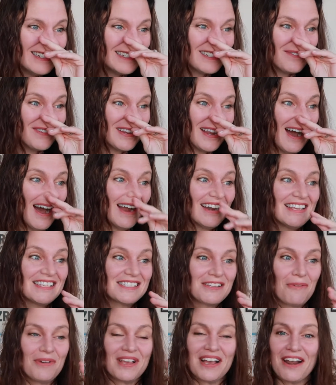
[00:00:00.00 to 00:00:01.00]
to be
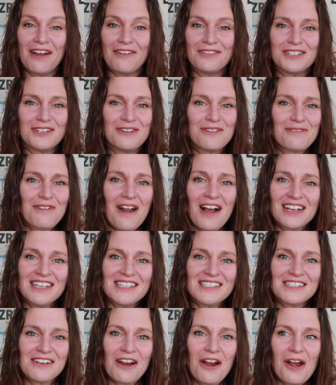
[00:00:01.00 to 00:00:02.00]
honest, we got off to a
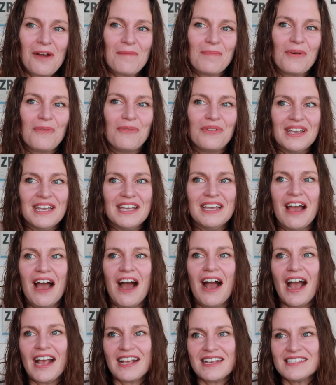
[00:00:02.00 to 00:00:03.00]
rocky start, but
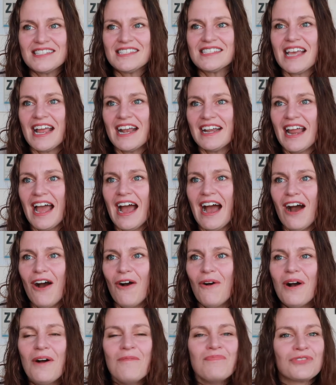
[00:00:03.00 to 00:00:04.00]
I can say
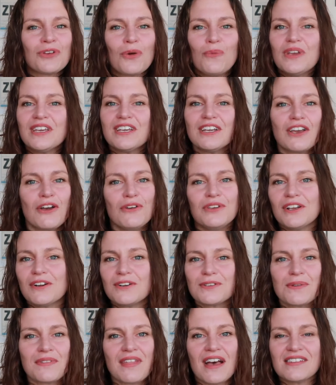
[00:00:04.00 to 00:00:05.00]
now, we could go
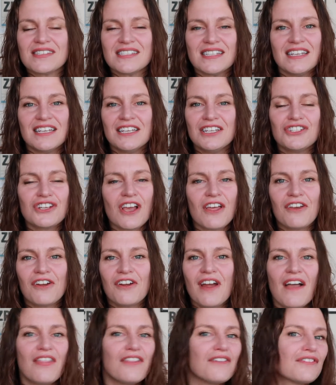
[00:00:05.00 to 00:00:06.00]
years without seeing each other,
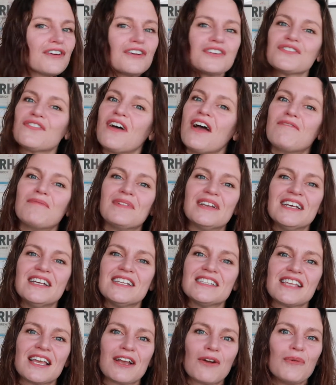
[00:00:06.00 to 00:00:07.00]
and the first 5
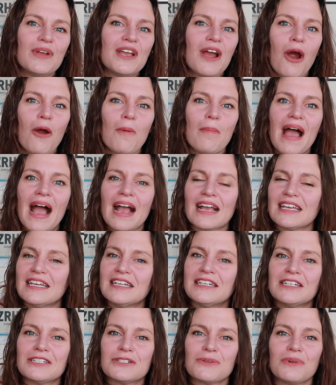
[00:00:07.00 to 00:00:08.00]
minutes, like, we are back
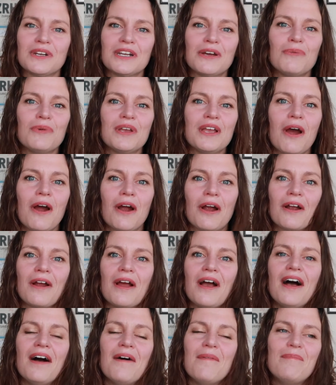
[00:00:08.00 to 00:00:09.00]
in it to win it. We
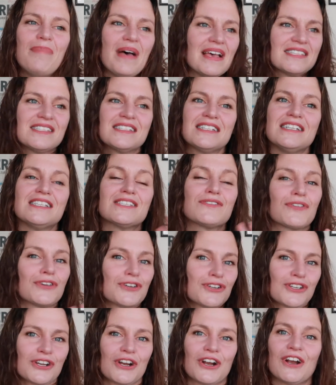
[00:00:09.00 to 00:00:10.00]
are besties for
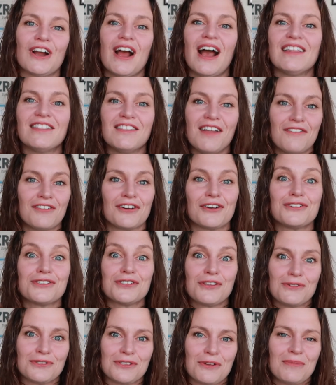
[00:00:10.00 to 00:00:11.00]
sure. I love her
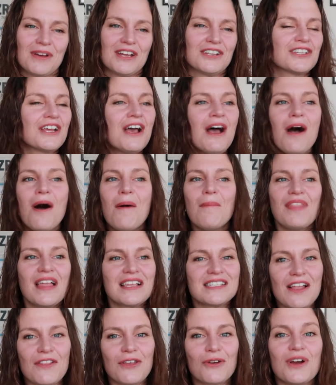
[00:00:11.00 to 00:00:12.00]
so, so much. But
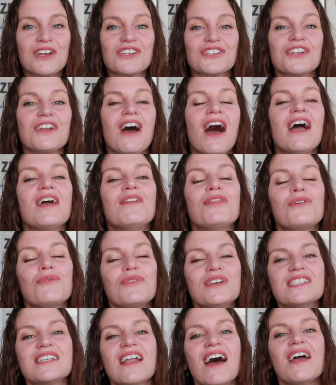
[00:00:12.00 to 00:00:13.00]
that's not the question. The
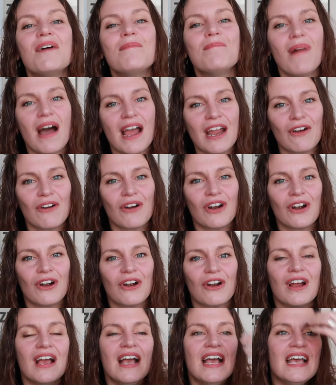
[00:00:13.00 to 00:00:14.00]
reason I admire
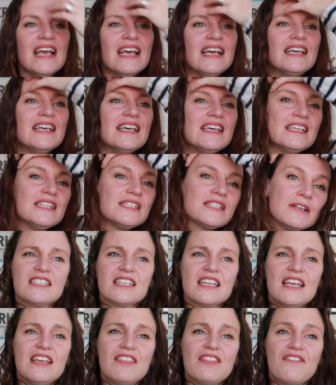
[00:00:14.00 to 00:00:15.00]
her
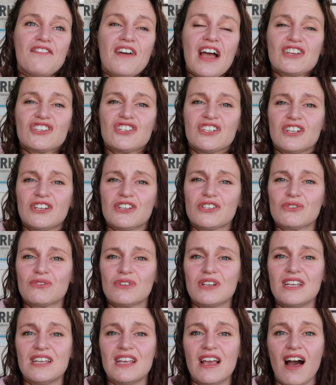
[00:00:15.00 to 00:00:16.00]
is in the fashion
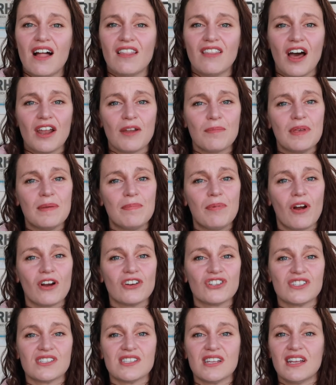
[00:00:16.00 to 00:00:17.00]
industry, a lot of people
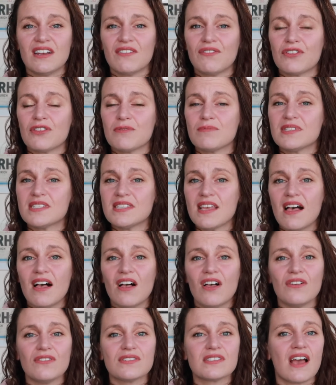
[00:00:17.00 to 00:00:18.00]
are just in it for
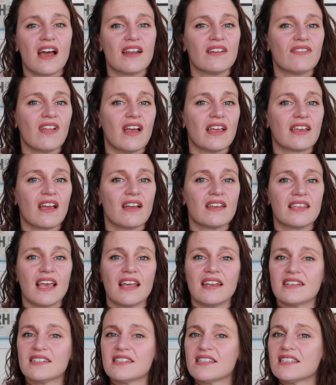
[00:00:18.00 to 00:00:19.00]
themselves, kind of like
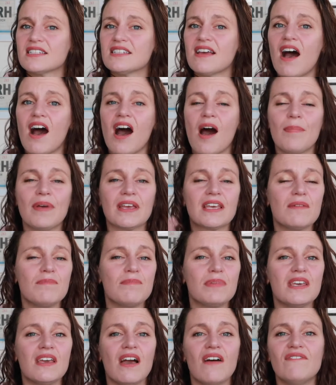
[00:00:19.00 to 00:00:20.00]
getting to the top. It can
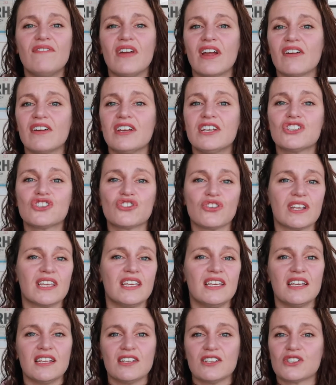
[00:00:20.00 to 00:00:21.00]
be a very
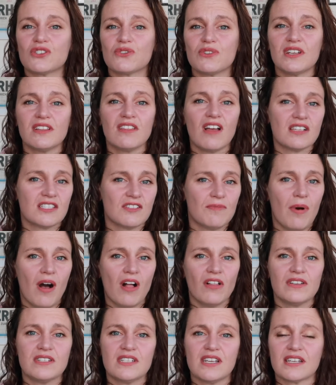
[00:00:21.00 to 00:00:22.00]
tricky industry, lots of
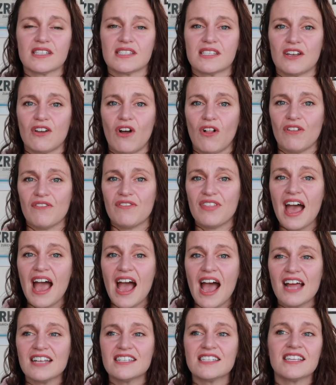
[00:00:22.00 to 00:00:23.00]
politics and all of
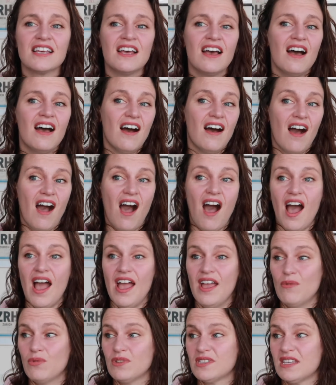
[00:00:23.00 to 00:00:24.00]
that.
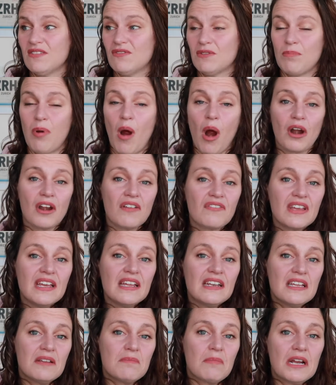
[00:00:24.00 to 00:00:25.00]
I was even part of
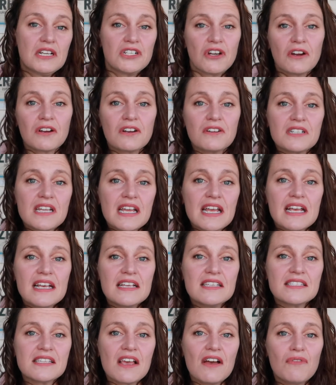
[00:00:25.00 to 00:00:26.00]
it in my darker
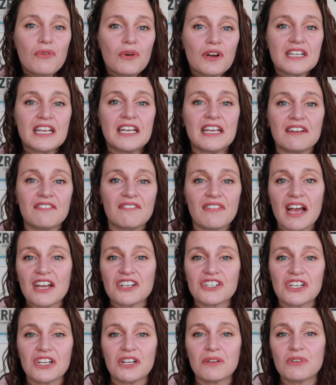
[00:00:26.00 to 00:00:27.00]
days of working in
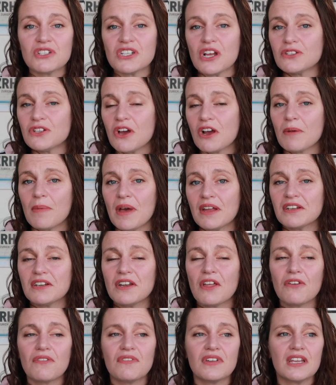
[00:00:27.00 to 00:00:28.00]
fashion, which I'll talk about in
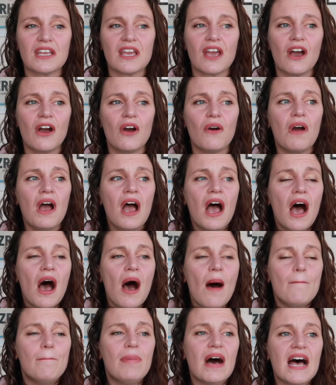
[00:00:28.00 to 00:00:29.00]
another video.
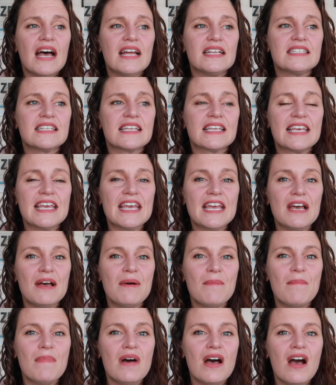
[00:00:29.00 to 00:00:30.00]
But
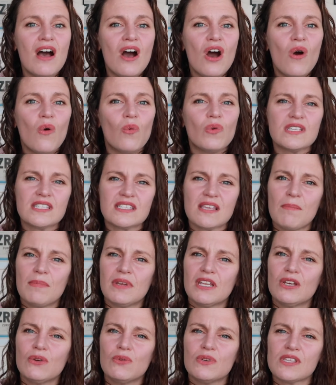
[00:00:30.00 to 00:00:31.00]
Kim was
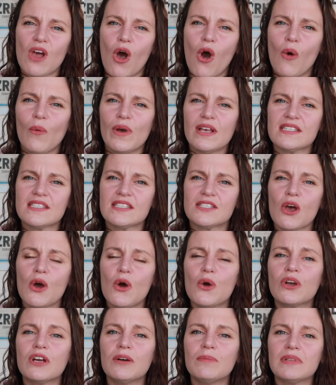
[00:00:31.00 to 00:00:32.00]
somebody who was always
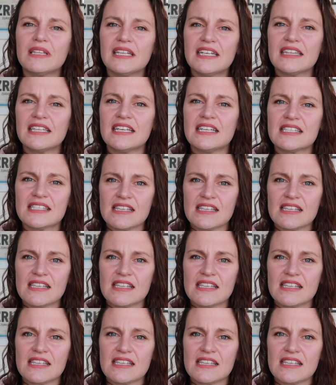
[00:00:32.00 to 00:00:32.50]
so completely